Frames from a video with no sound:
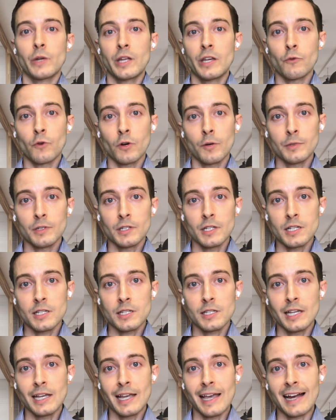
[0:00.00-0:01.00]
We normally
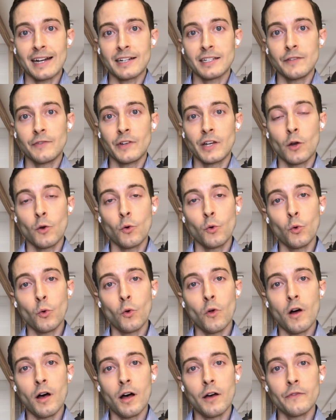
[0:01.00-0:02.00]
see activity
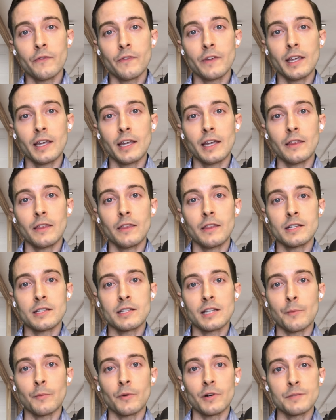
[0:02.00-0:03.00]
cool off in the
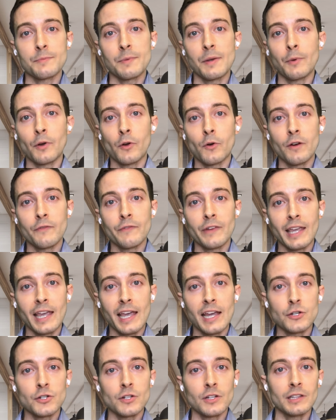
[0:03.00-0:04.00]
summer as people go on
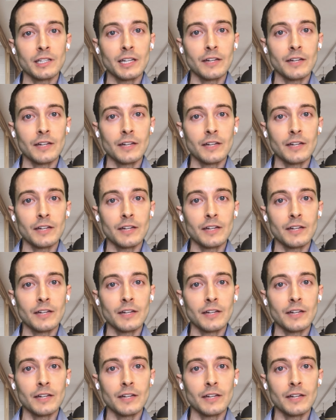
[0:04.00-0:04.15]
vacation,